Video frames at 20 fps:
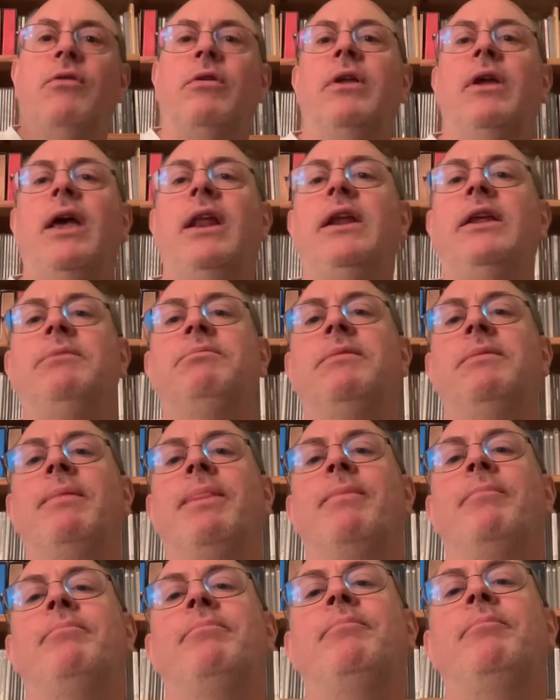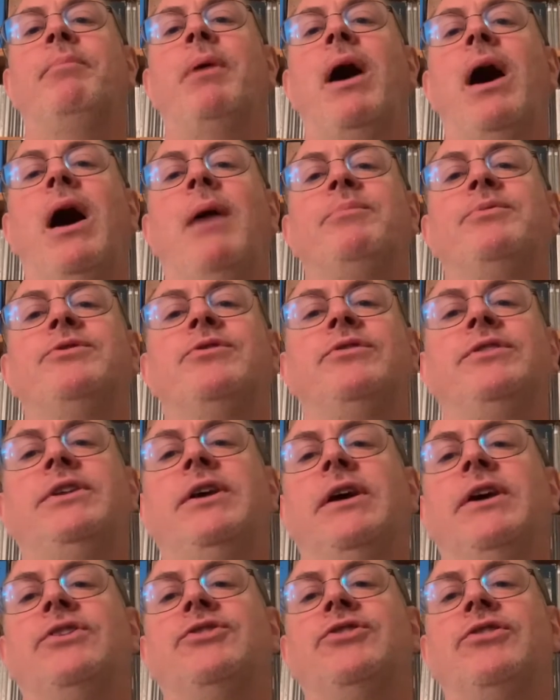any pops or
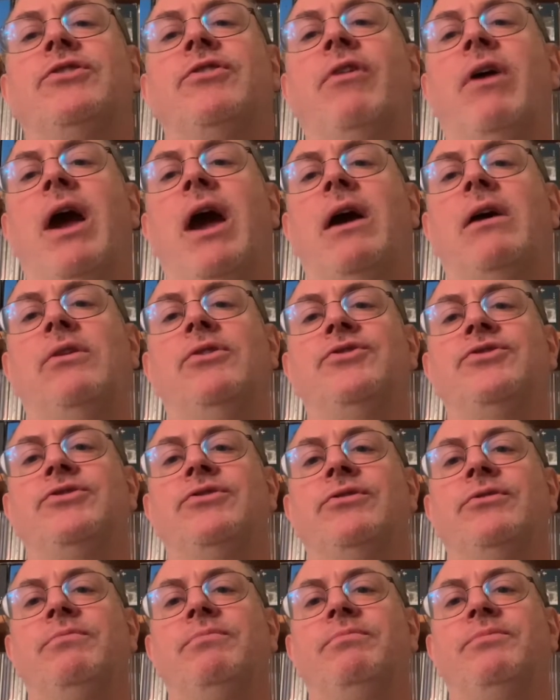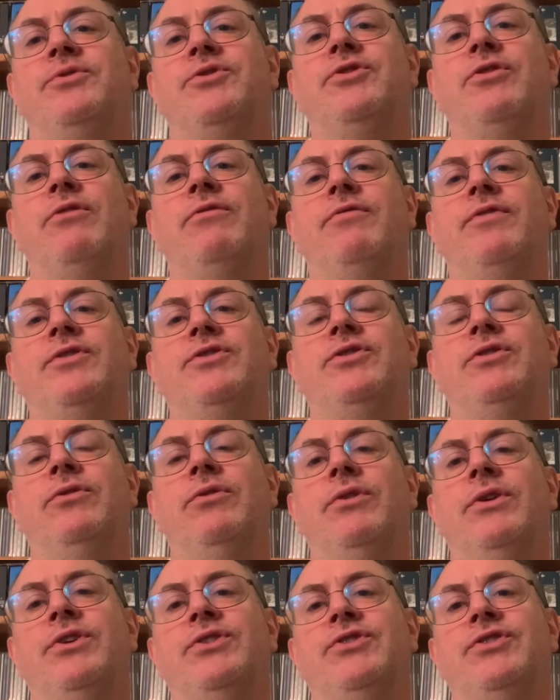ticks or crackles or surface
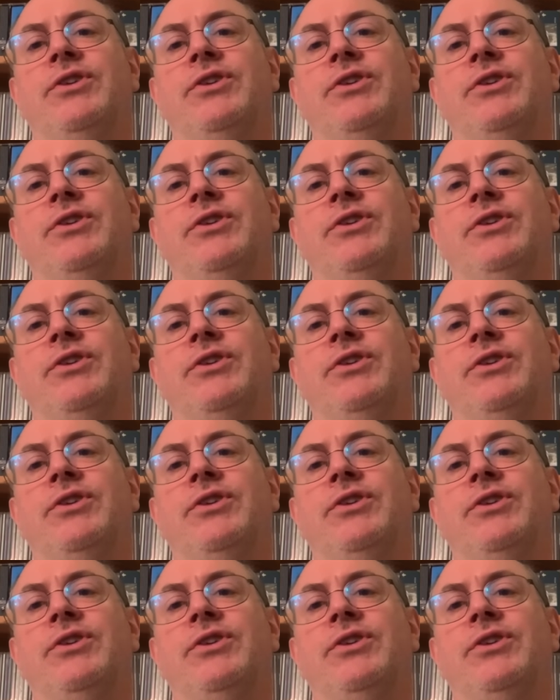noise.